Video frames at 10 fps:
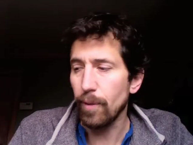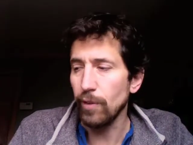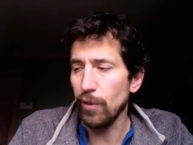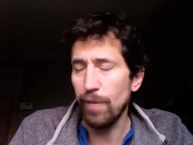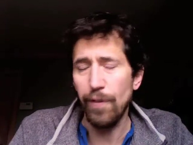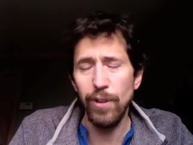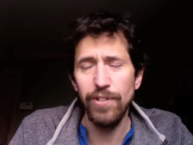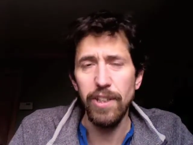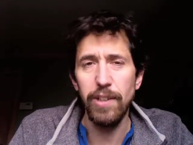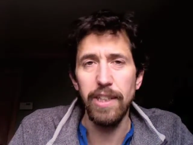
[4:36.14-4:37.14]
So the first
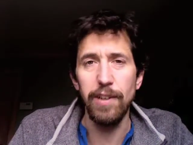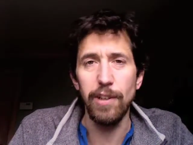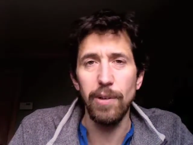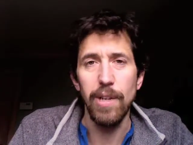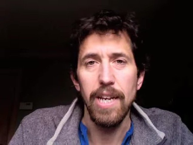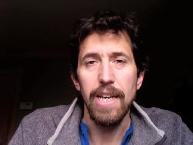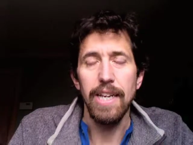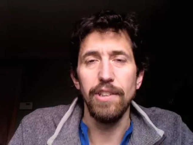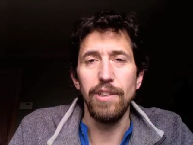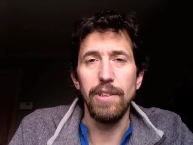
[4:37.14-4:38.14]
thing you need to do
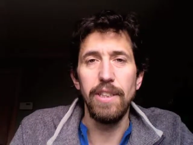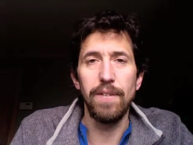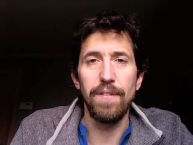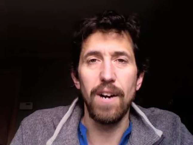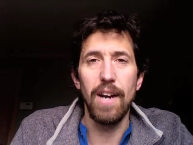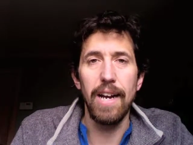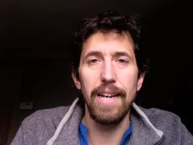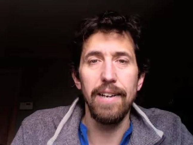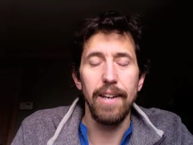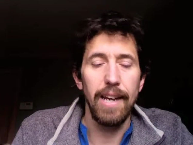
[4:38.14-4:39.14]
is you need to
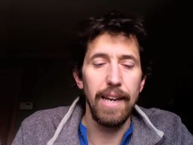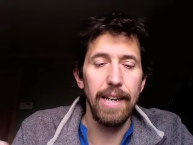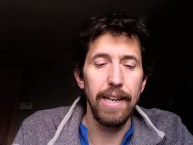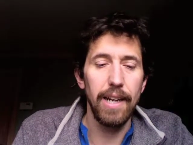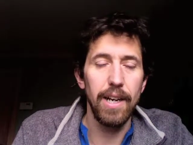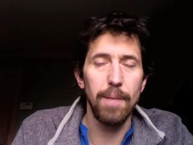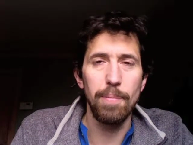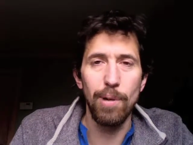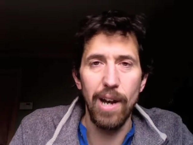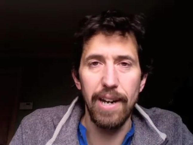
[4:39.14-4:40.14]
find a
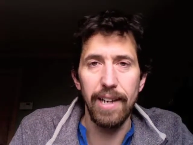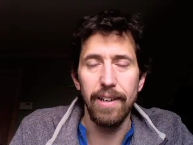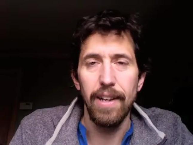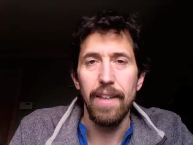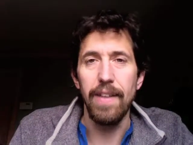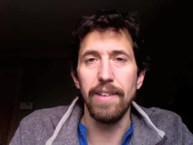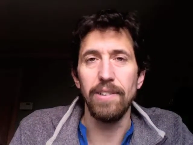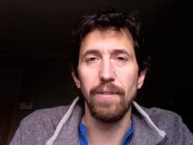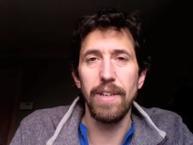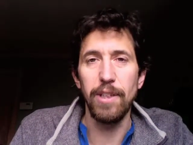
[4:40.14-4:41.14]
product that is
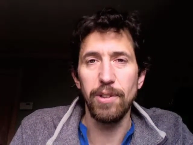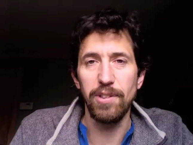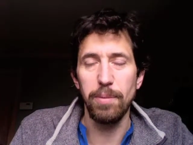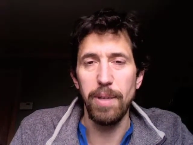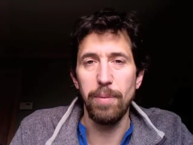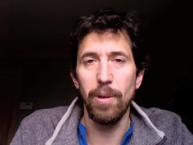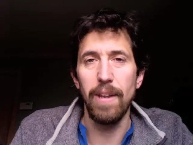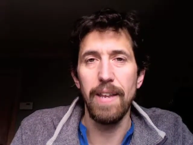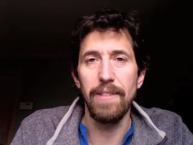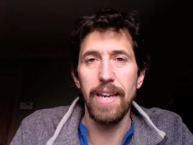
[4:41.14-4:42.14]
of interest to people
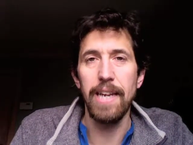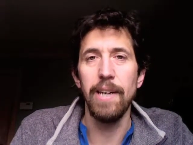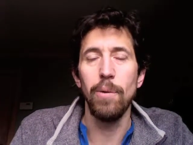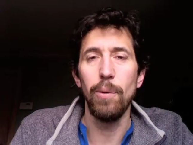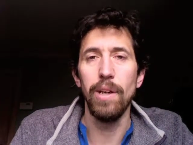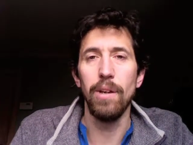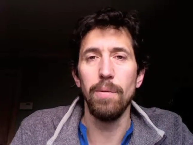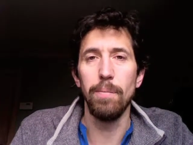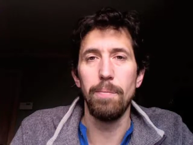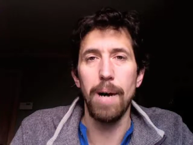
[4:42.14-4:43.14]
and that they will
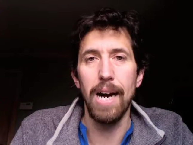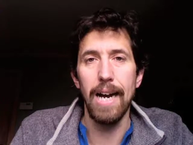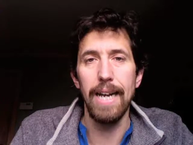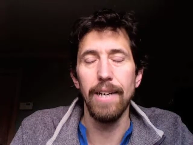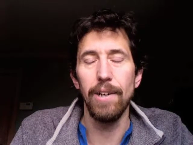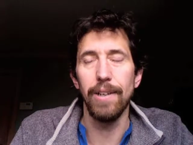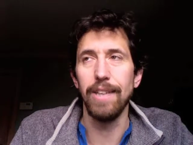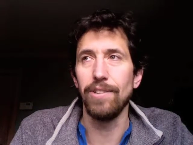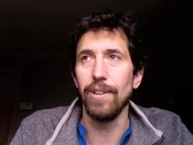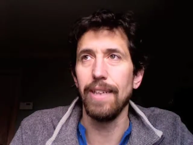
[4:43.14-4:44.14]
buy.
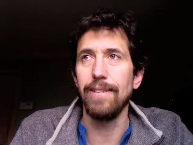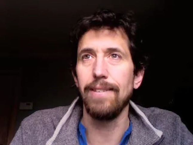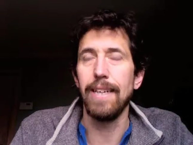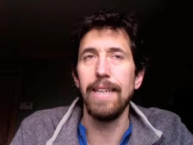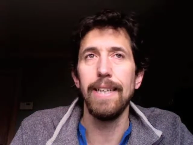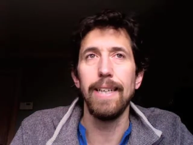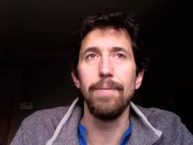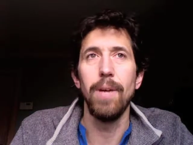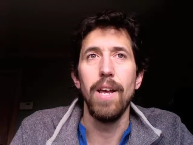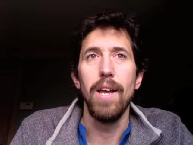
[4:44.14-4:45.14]
Okay, so let's say